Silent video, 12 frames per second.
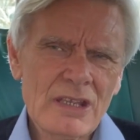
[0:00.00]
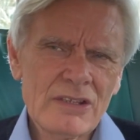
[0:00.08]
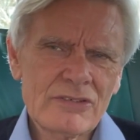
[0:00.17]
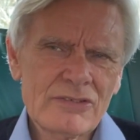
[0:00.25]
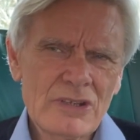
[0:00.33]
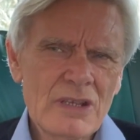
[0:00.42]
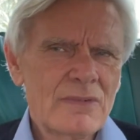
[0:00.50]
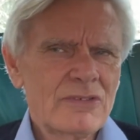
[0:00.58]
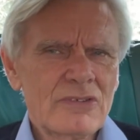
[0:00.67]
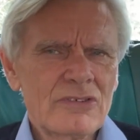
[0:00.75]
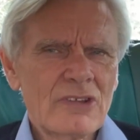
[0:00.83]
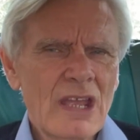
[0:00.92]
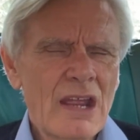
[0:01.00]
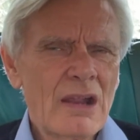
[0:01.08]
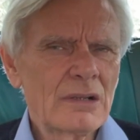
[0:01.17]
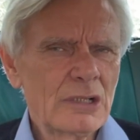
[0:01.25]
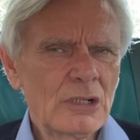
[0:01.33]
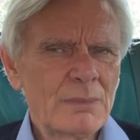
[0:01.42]
services
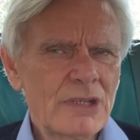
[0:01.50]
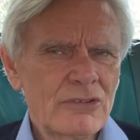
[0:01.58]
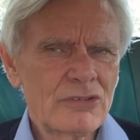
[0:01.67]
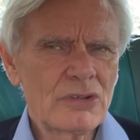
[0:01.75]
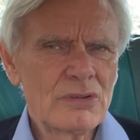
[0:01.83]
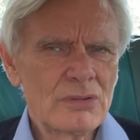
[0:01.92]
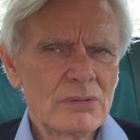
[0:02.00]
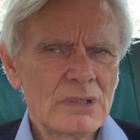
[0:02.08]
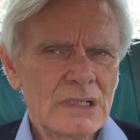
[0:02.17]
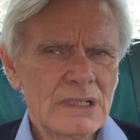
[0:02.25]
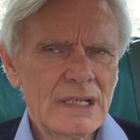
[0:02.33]
are a little bit too